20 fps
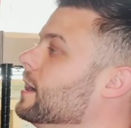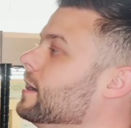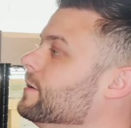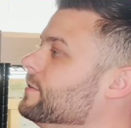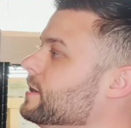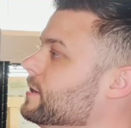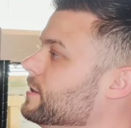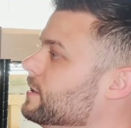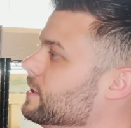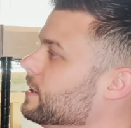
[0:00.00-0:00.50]

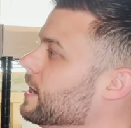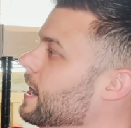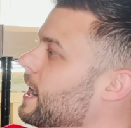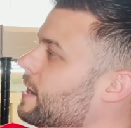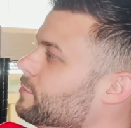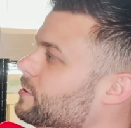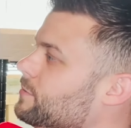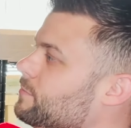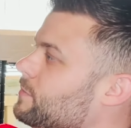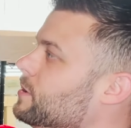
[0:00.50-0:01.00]
Then the
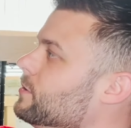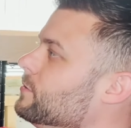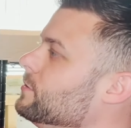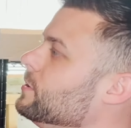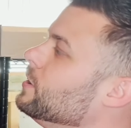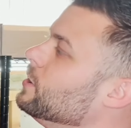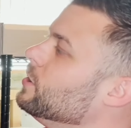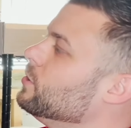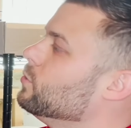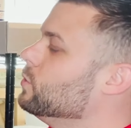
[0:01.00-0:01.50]
hybrid mode
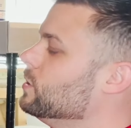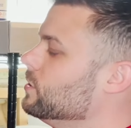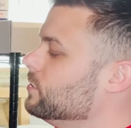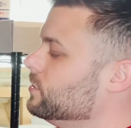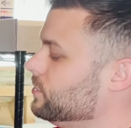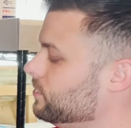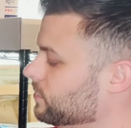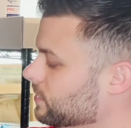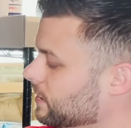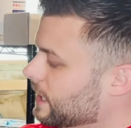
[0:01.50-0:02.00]
will
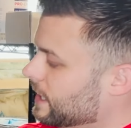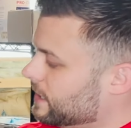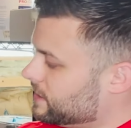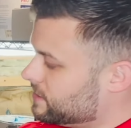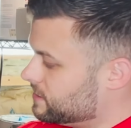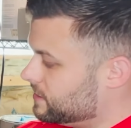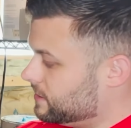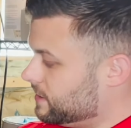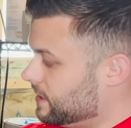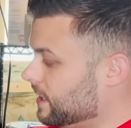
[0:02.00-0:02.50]
utilize
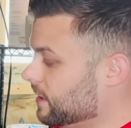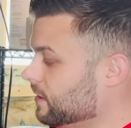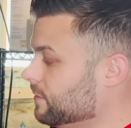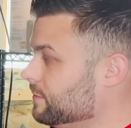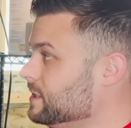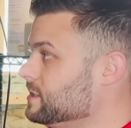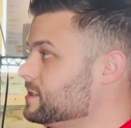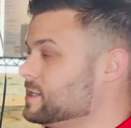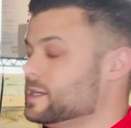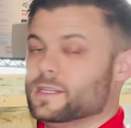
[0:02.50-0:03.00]
the
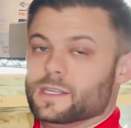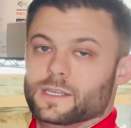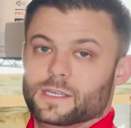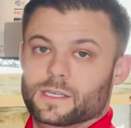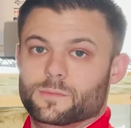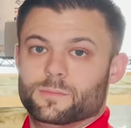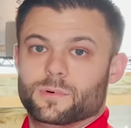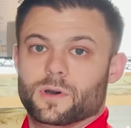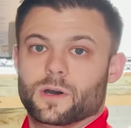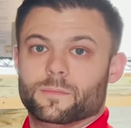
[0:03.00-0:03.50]
elements and the
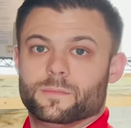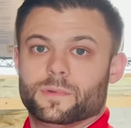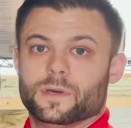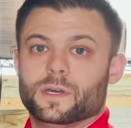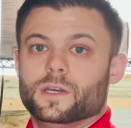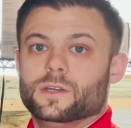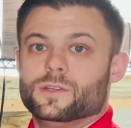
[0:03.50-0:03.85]
heat pump